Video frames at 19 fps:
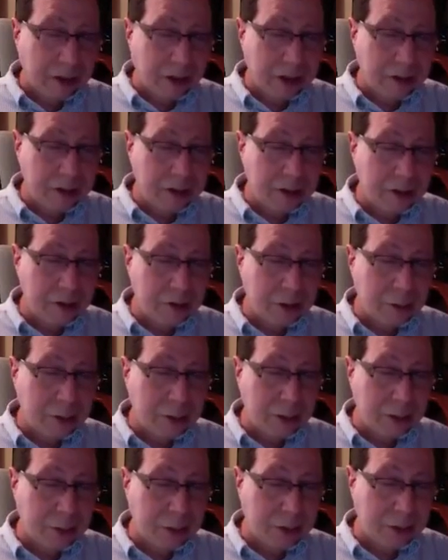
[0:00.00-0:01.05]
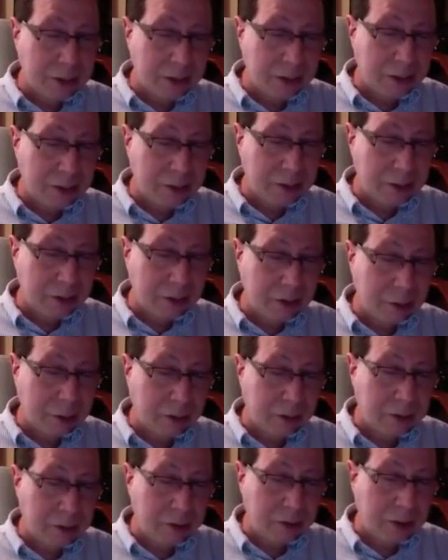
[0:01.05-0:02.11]
On the distributed machine, and I'm just going to do
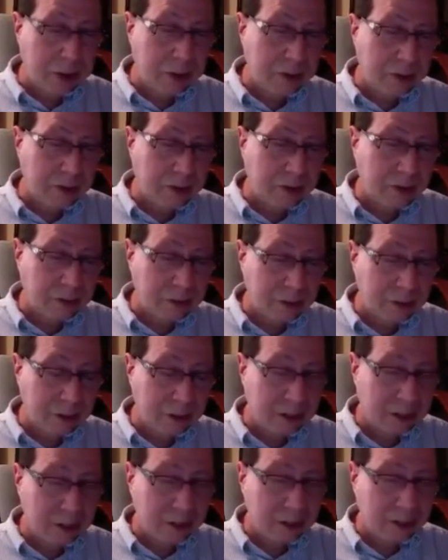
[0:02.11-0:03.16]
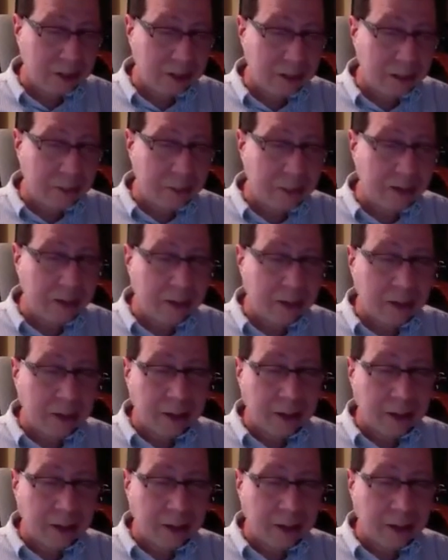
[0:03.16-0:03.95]
it in front of you just to show that nothing's happened,